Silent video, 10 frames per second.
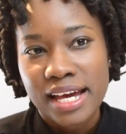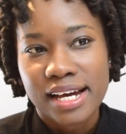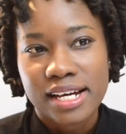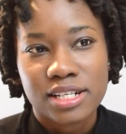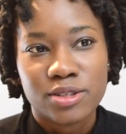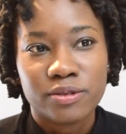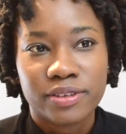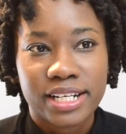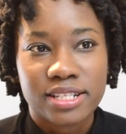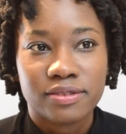And don't
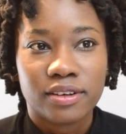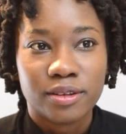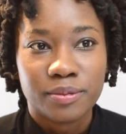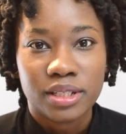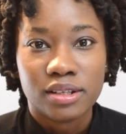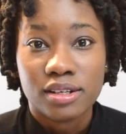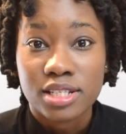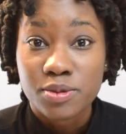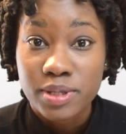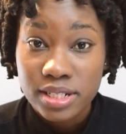forget to follow me on
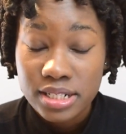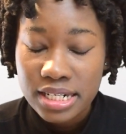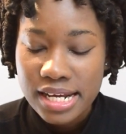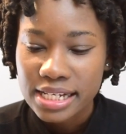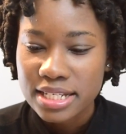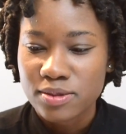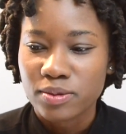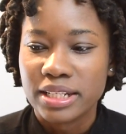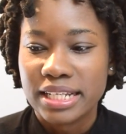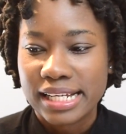Twitter, as
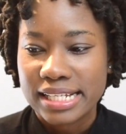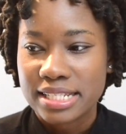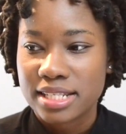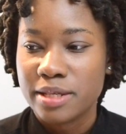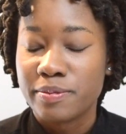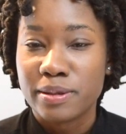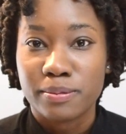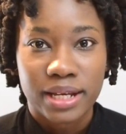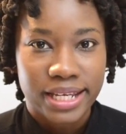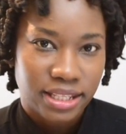well as keep in
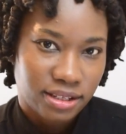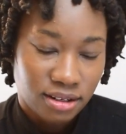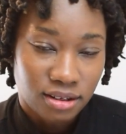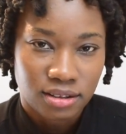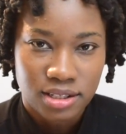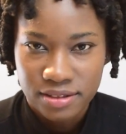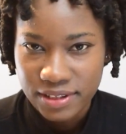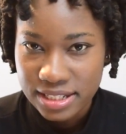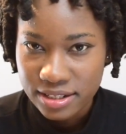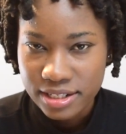mind there are a lot of
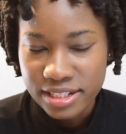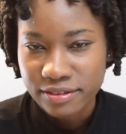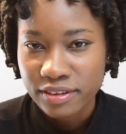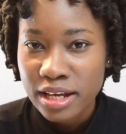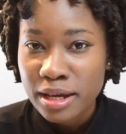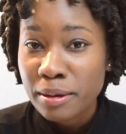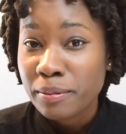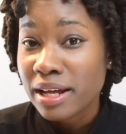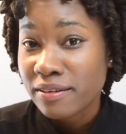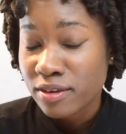alternative
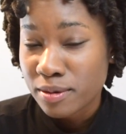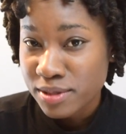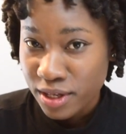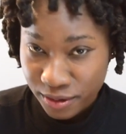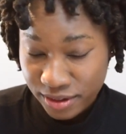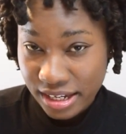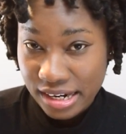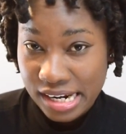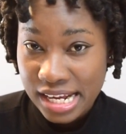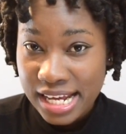platforms out
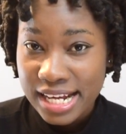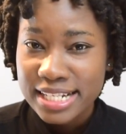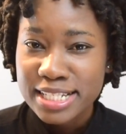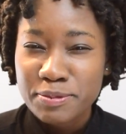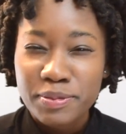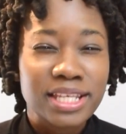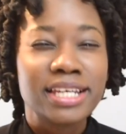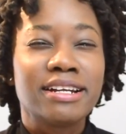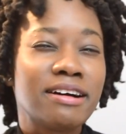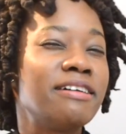there. And
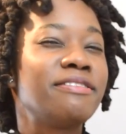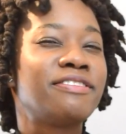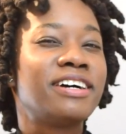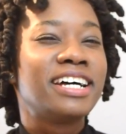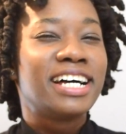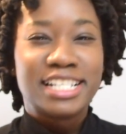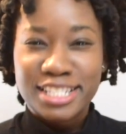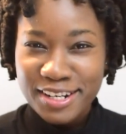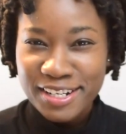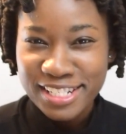speaking of
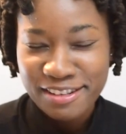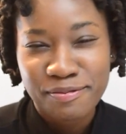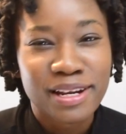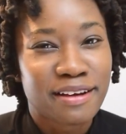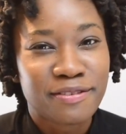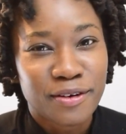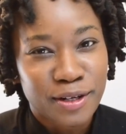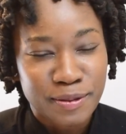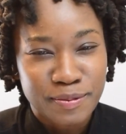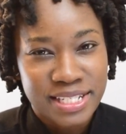alternative
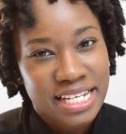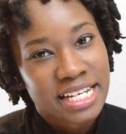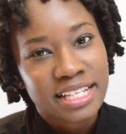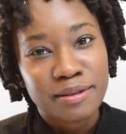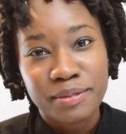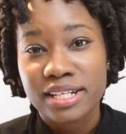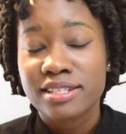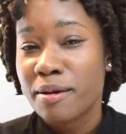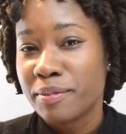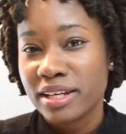platforms, the big
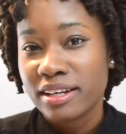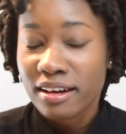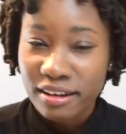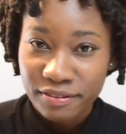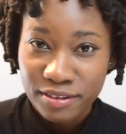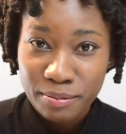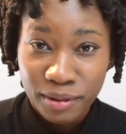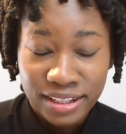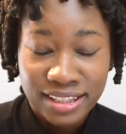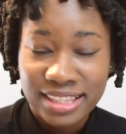topic of the
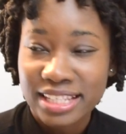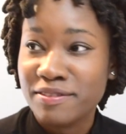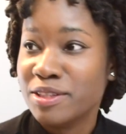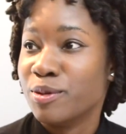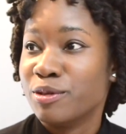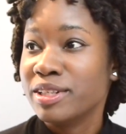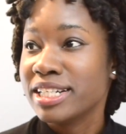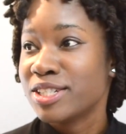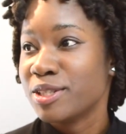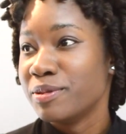month, even though it
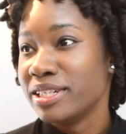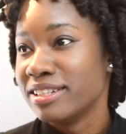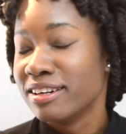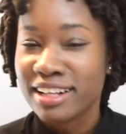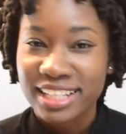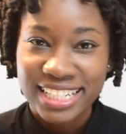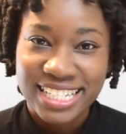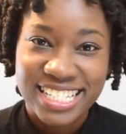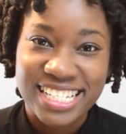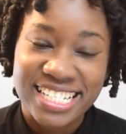really should be the holiday
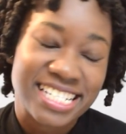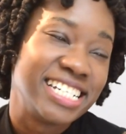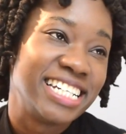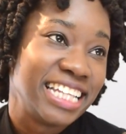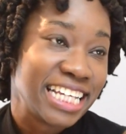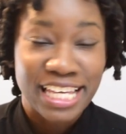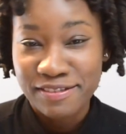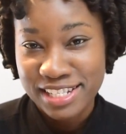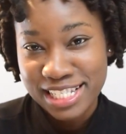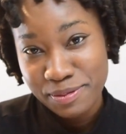season and the
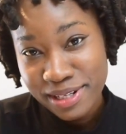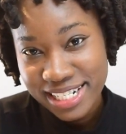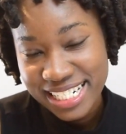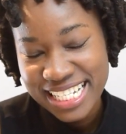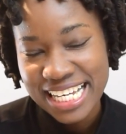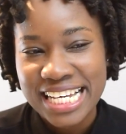giving spirit,